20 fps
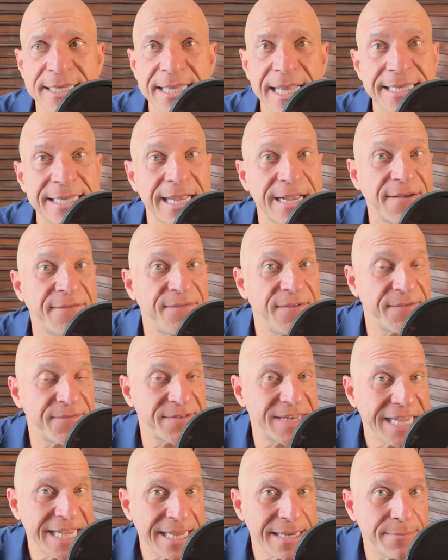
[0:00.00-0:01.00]
that's like a
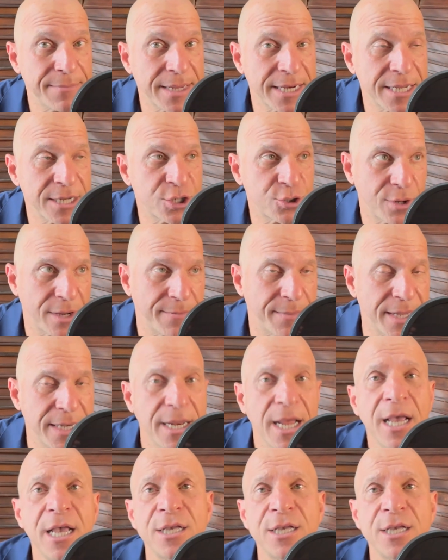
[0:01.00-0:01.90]
15-minute treatment.